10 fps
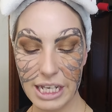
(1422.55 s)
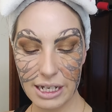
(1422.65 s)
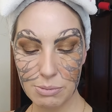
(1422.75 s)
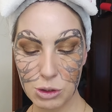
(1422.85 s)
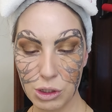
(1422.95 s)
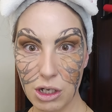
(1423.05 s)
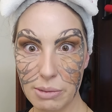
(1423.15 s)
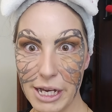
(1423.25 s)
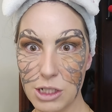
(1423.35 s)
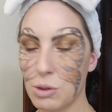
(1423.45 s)
get in between
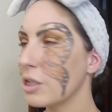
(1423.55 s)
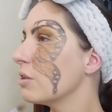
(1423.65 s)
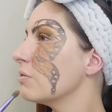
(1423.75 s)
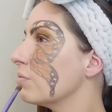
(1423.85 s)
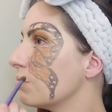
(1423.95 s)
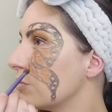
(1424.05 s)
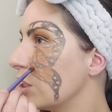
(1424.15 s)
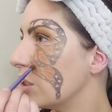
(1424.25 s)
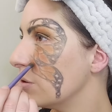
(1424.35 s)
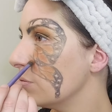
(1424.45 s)
all the patchwork,
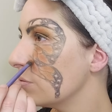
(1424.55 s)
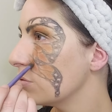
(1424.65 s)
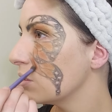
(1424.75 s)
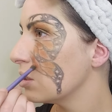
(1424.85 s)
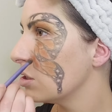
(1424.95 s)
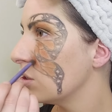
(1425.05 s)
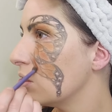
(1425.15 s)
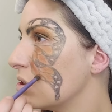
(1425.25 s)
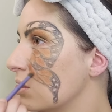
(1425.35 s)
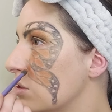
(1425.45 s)
you know?
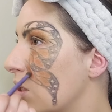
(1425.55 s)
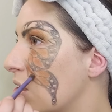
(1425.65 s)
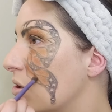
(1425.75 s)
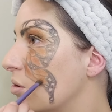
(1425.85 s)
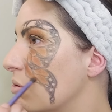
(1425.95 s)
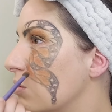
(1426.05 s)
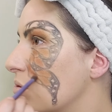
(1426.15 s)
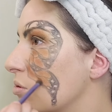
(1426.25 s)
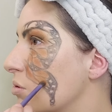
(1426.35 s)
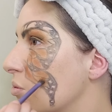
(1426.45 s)

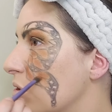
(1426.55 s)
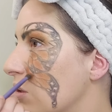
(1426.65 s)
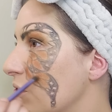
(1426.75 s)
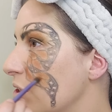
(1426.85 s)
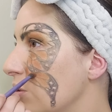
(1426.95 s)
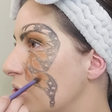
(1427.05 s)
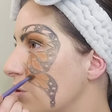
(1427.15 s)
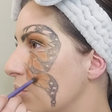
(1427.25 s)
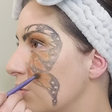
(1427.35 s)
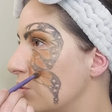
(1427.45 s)
So whenever you
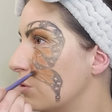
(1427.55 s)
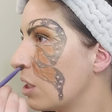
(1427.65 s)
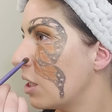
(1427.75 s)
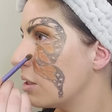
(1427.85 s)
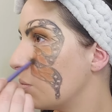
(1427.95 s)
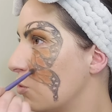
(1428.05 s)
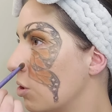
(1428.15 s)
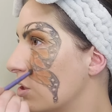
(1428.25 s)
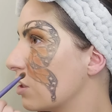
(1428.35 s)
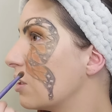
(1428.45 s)
do kind of
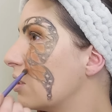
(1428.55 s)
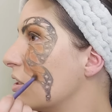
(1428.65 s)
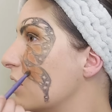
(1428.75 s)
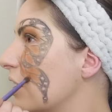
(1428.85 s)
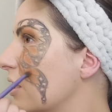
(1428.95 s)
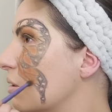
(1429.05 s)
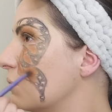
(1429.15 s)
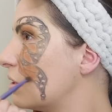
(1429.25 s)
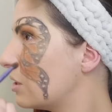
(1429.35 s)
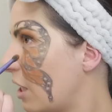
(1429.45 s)
more
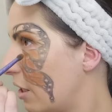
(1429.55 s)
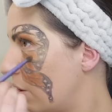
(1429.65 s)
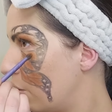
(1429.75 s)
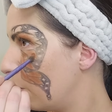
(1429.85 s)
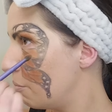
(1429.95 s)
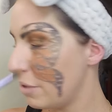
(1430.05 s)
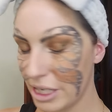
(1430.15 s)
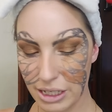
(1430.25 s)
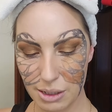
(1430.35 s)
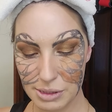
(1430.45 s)
glam style
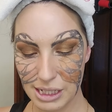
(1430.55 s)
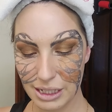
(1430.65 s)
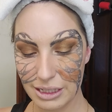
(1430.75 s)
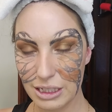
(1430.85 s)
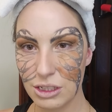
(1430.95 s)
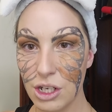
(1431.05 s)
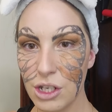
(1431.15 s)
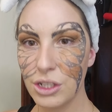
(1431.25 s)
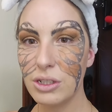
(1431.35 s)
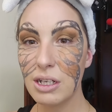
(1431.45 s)
makeups like this,
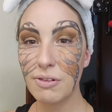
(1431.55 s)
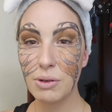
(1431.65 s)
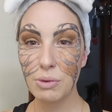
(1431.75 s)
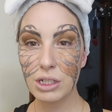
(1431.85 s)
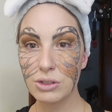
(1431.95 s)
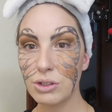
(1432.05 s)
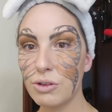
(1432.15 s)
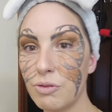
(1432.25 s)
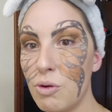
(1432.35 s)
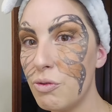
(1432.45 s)
you definitely want to do
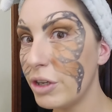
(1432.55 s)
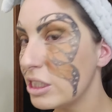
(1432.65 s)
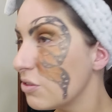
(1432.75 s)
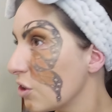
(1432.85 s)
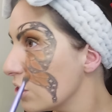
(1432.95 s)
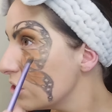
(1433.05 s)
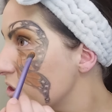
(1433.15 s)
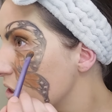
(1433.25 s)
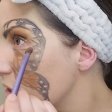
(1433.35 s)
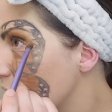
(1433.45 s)
your full face
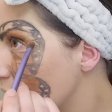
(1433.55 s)
first.